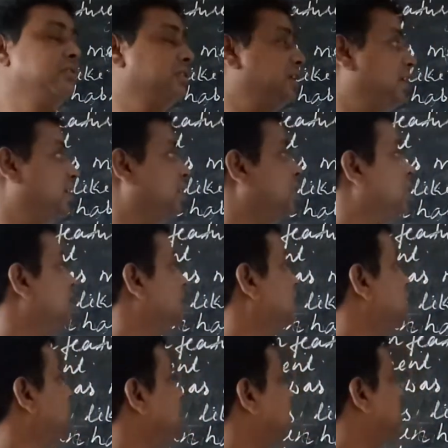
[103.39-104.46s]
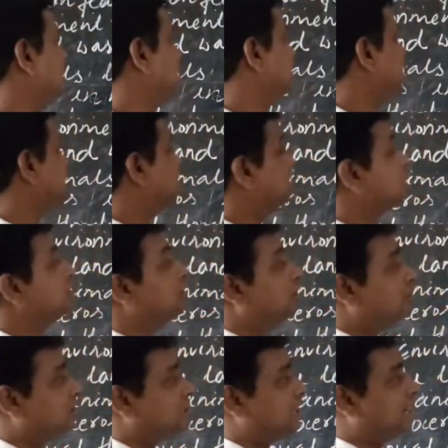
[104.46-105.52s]
Okay, because it was
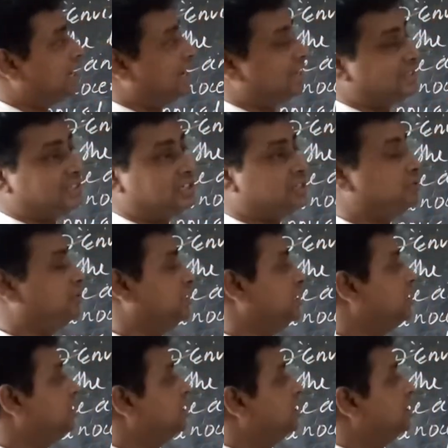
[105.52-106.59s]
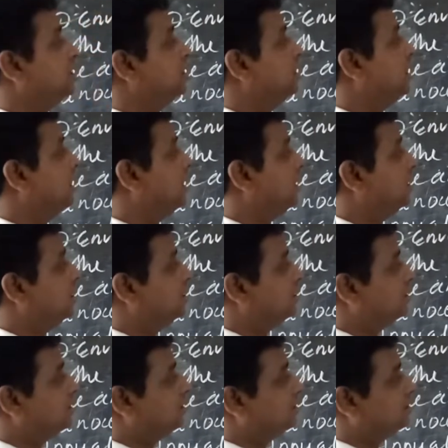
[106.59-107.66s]
not dry as it today, and
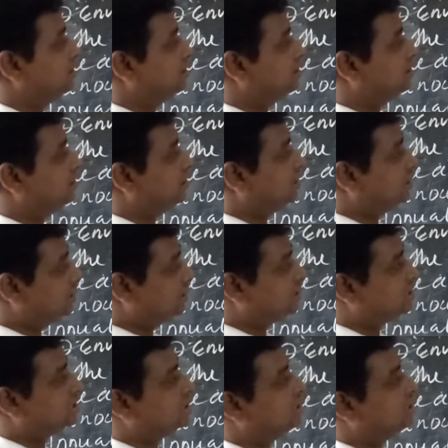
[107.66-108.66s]
in these